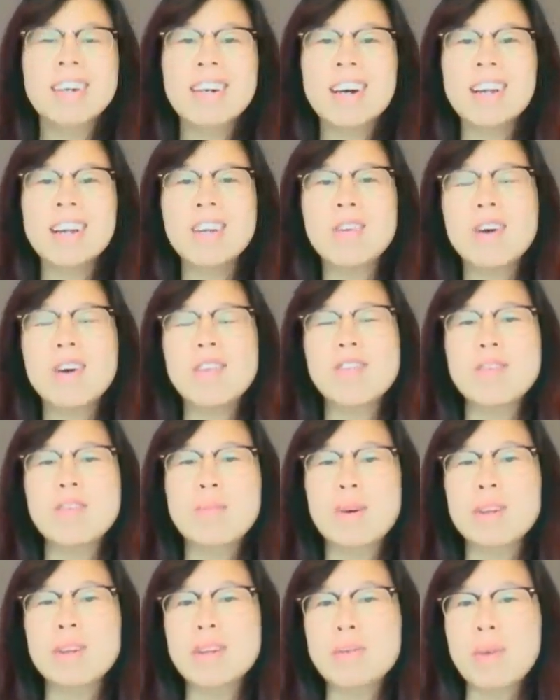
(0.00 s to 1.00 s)
Hello
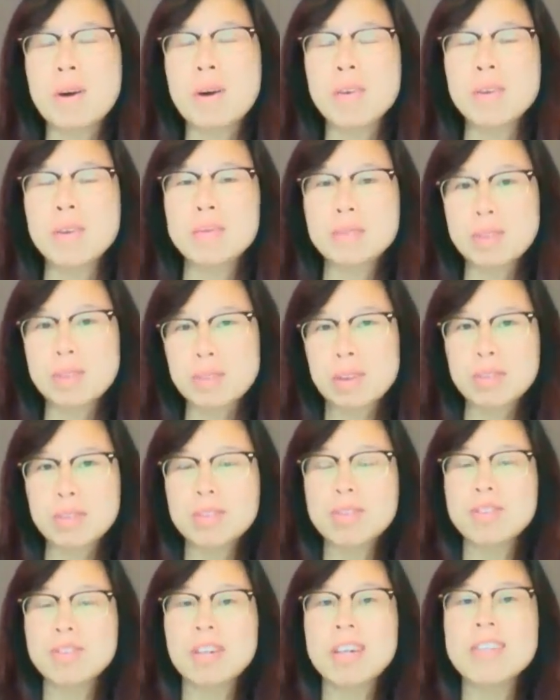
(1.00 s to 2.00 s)
everybody, welcome to
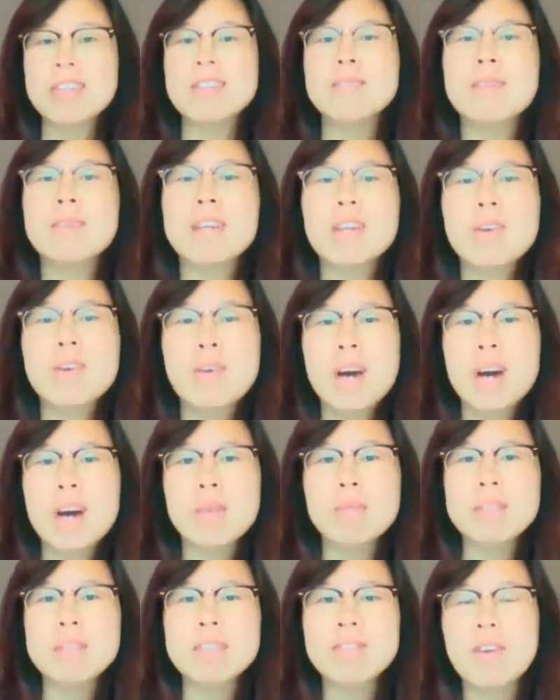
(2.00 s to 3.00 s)
Dr. Chan's Medical
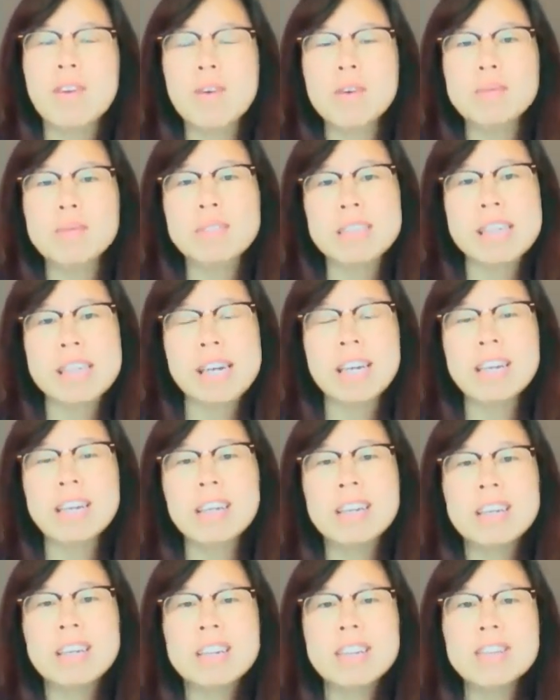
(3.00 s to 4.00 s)
Ailments Forum today.
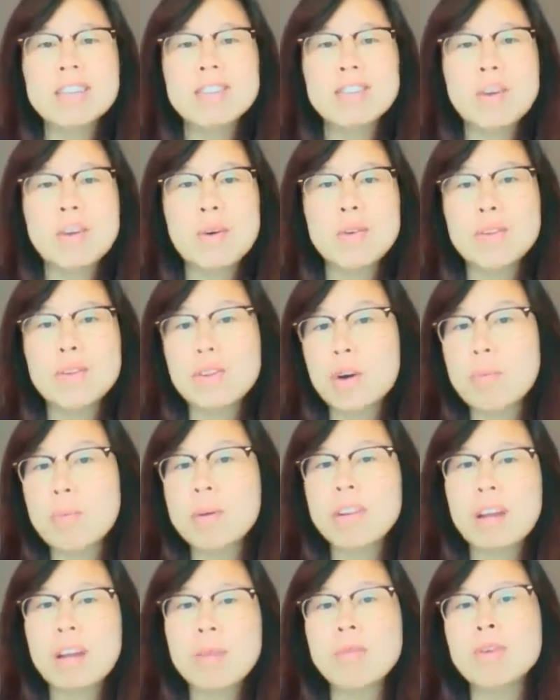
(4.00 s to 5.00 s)
So the
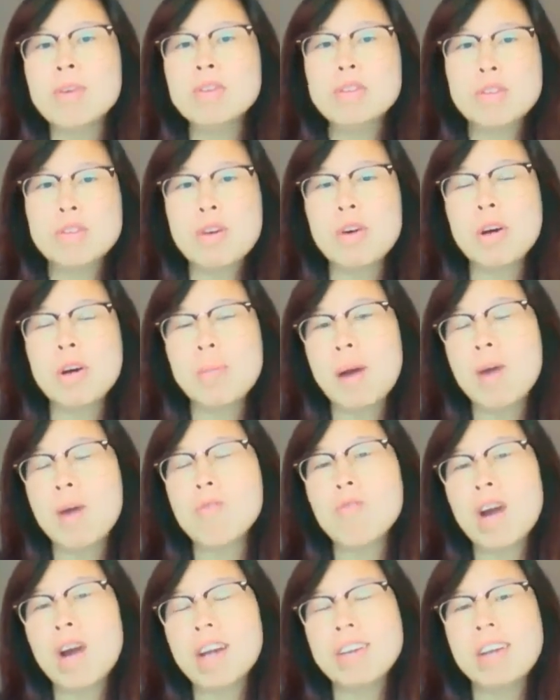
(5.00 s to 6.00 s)
topic that I'm going to talk
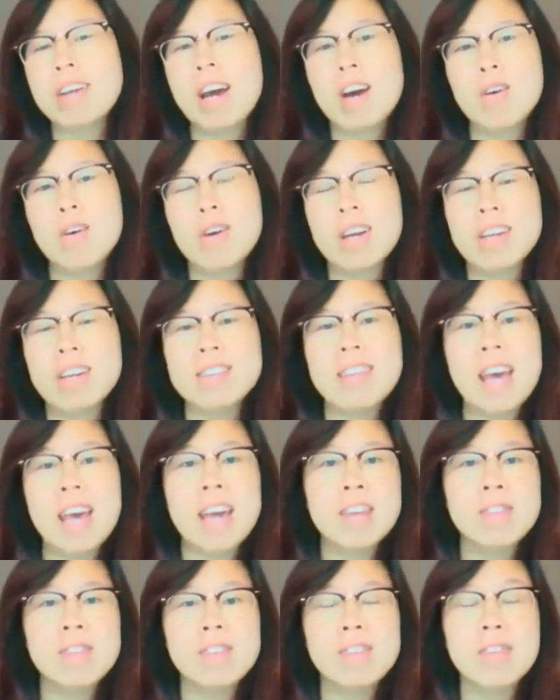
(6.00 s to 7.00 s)
about right now is
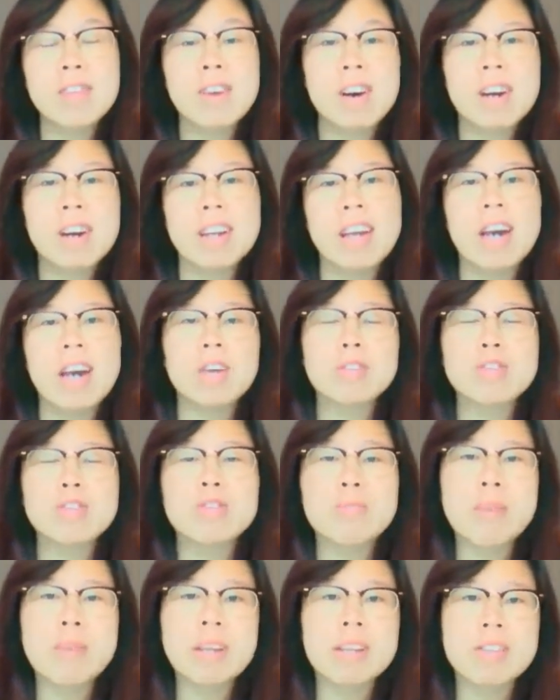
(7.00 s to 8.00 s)
hay fever and how
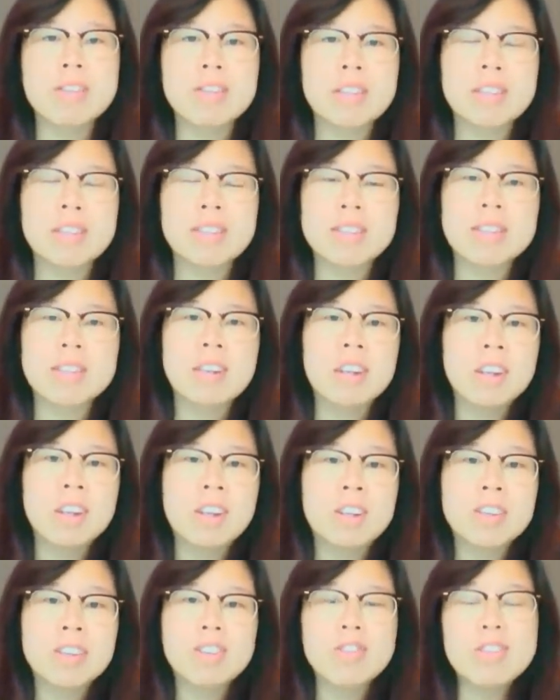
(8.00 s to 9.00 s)
to manage it.
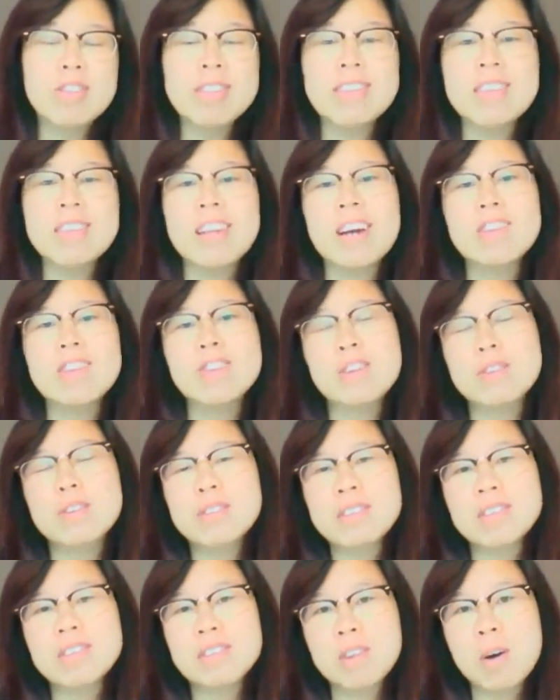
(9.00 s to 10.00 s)
The reason that I
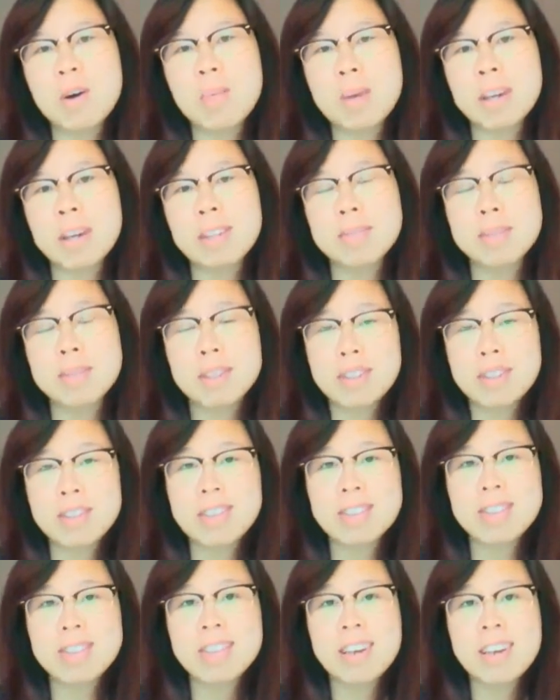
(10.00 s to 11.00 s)
chose this topic is
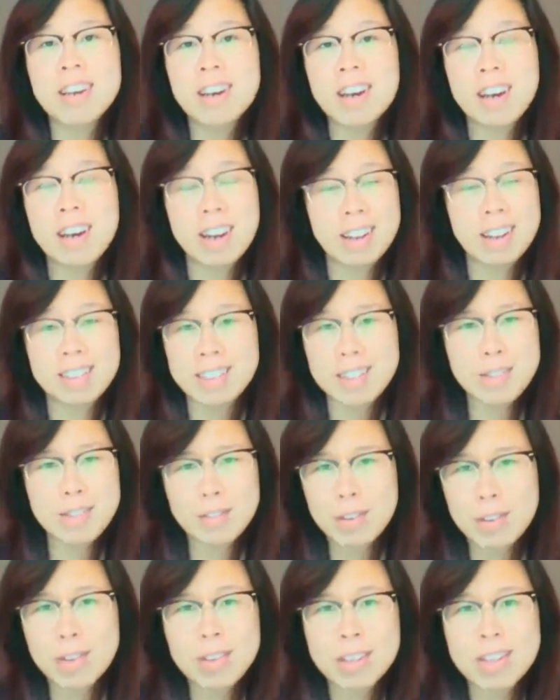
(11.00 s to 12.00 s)
because this
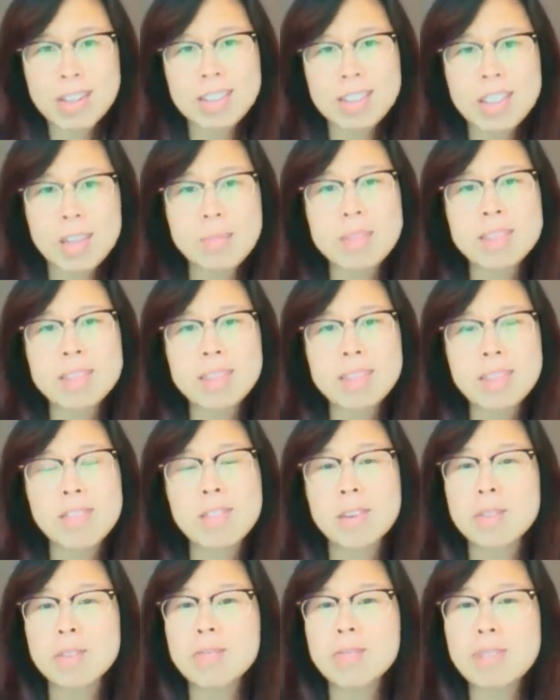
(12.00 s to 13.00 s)
few years I've been
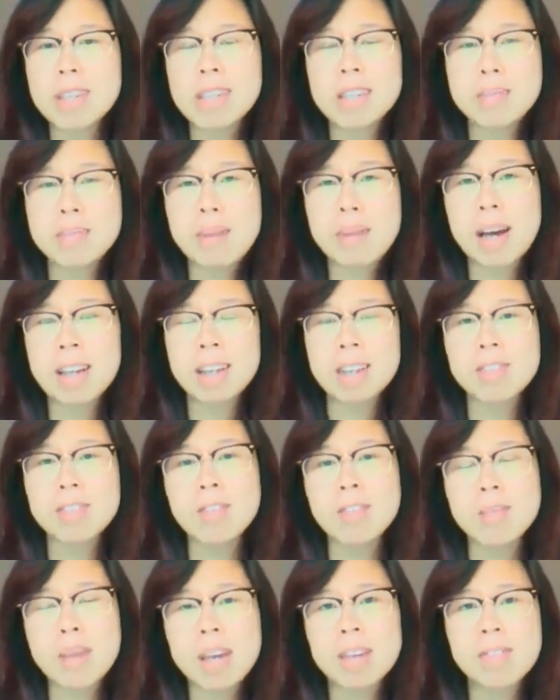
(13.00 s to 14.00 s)
suffering really badly
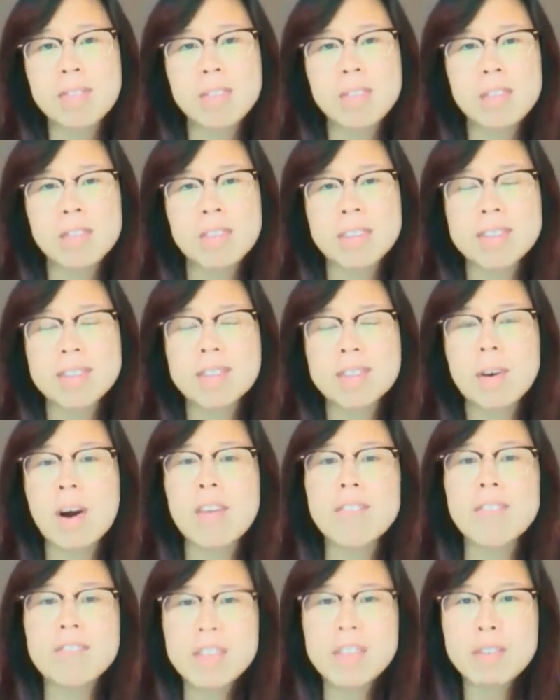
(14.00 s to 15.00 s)
from hay fever. So
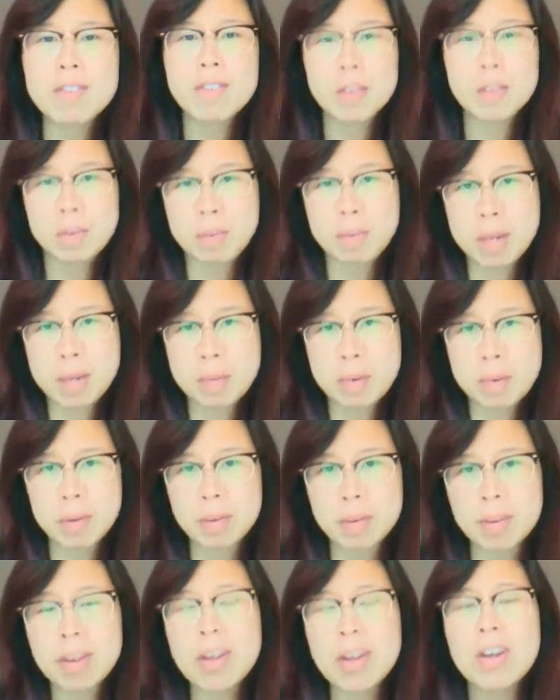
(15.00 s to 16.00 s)
I feel for the
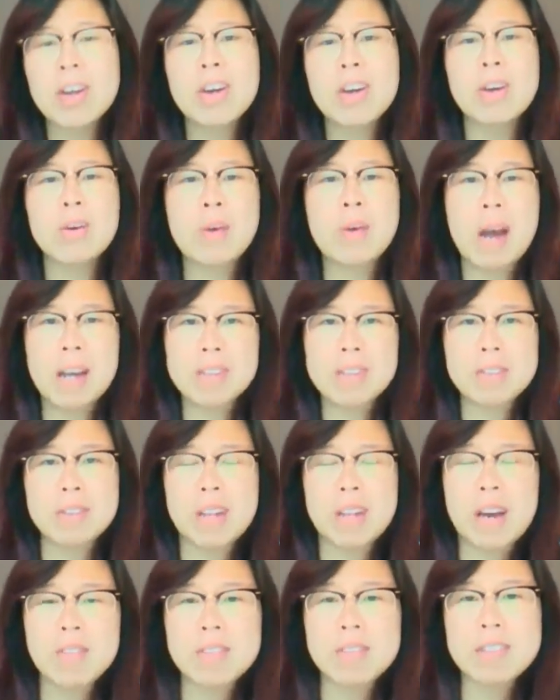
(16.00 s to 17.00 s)
people who
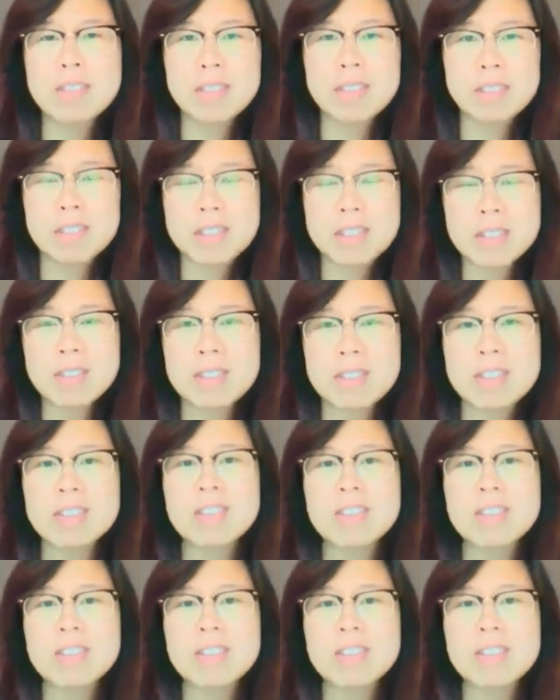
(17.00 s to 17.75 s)
actually have this condition.